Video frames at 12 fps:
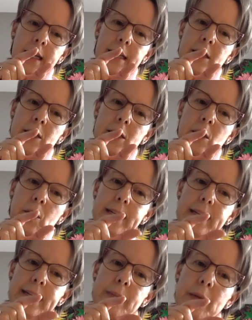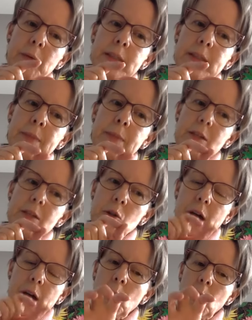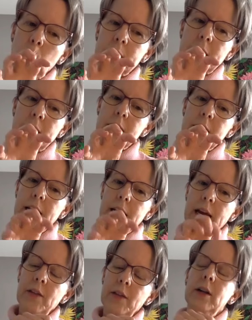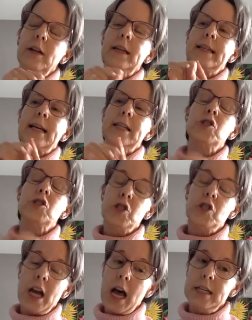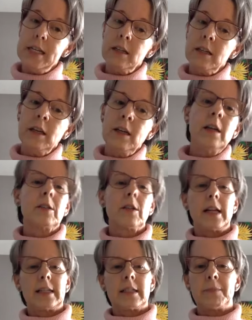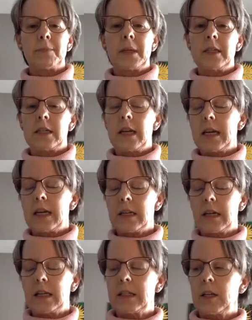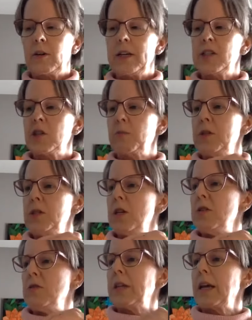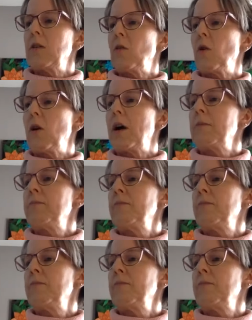and so it needs to be with something to kind of hold it all together. It does shed. So that's something to take into consideration when you use Angora.